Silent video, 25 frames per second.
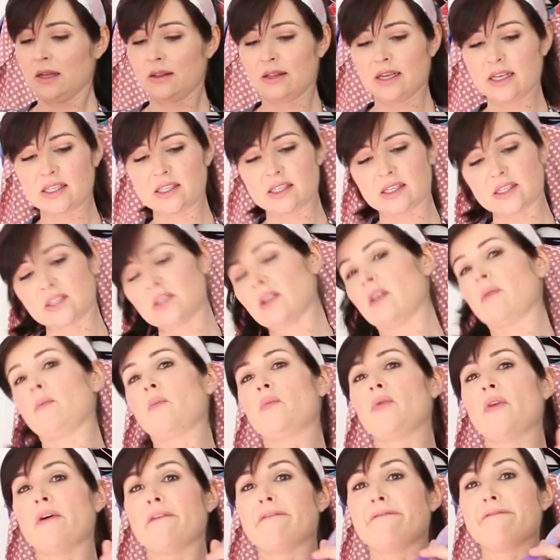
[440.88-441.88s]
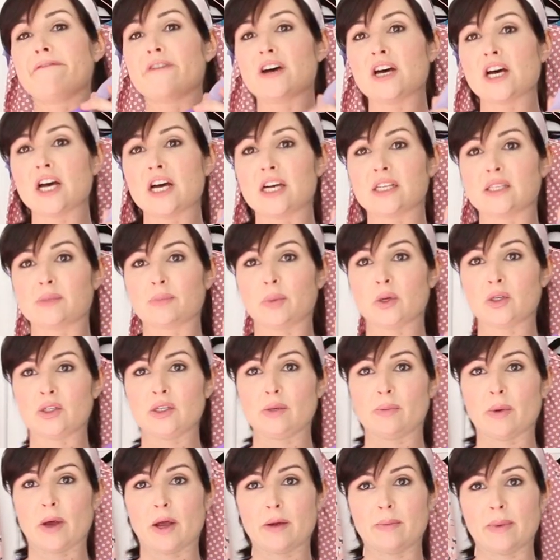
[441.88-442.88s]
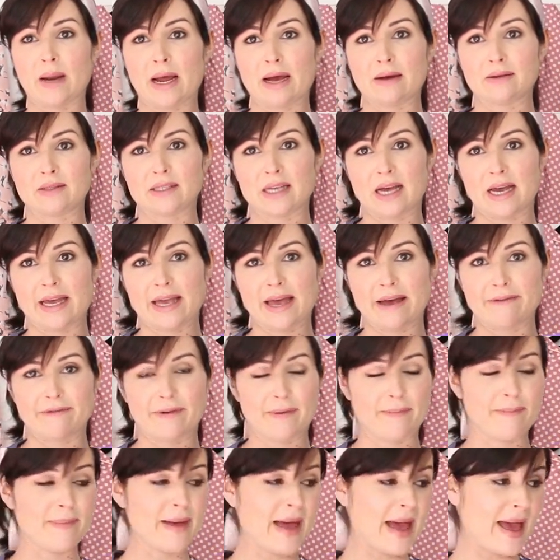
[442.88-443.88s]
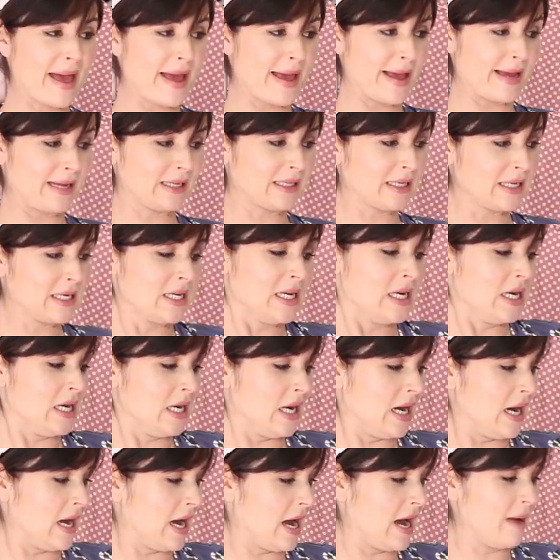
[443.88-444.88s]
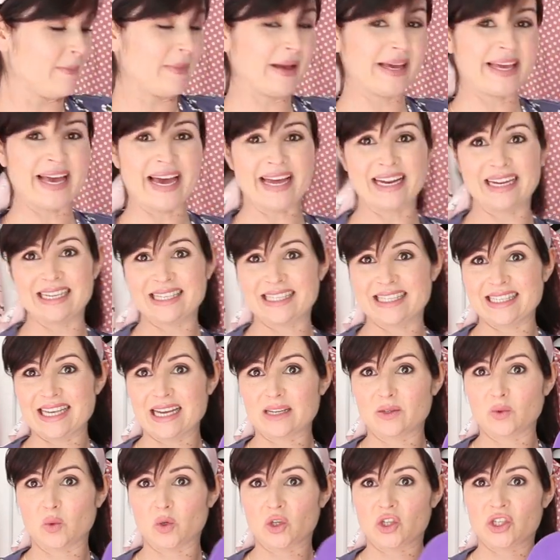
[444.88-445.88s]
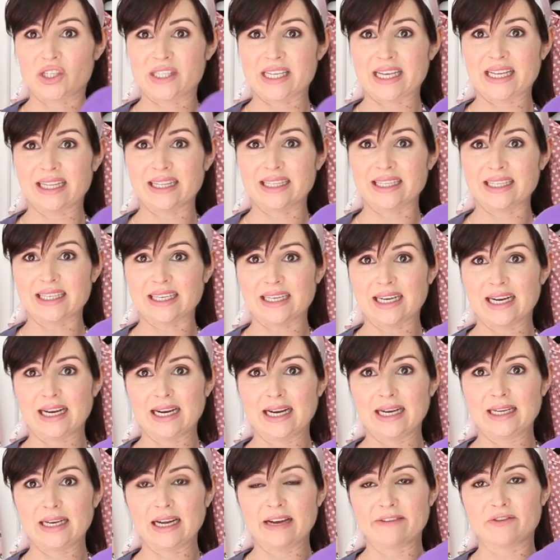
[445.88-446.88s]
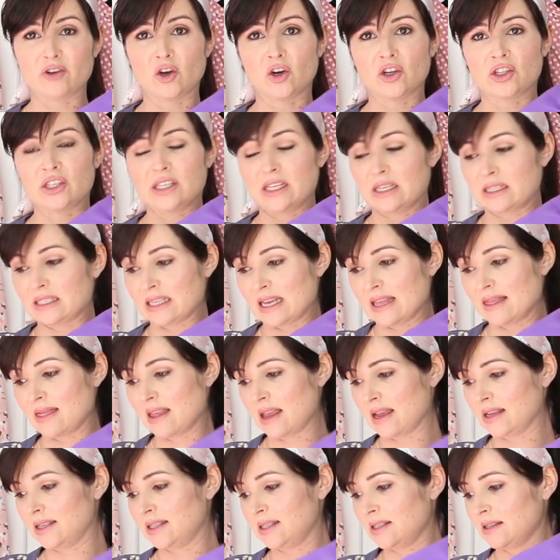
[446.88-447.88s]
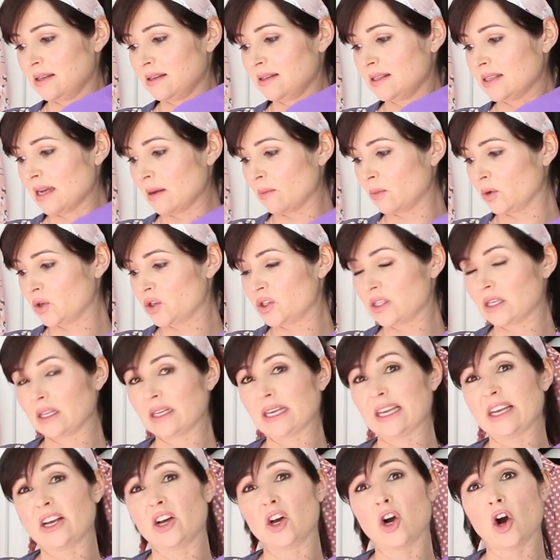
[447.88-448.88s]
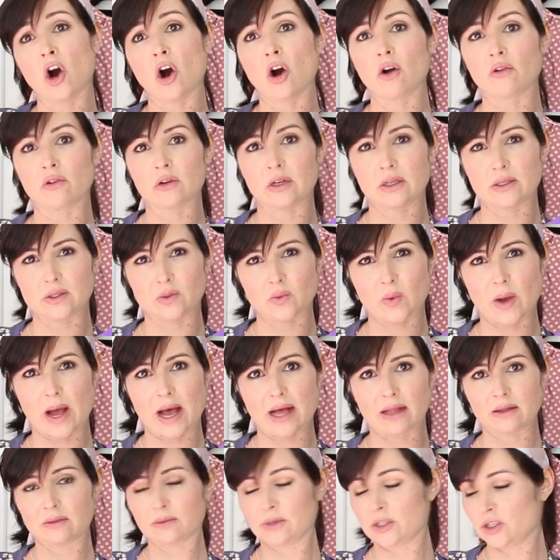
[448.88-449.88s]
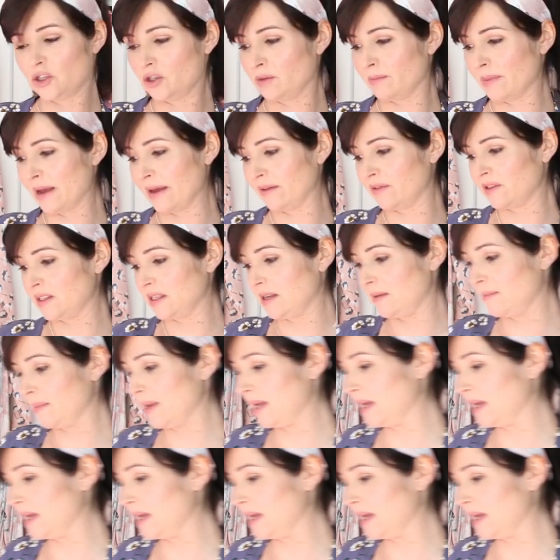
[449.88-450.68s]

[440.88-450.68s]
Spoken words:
This is the first Pussy Bow blouse that I ever made, again in sandwash silk, and I've got it in this sandwash silk in coral as well, which you may have seen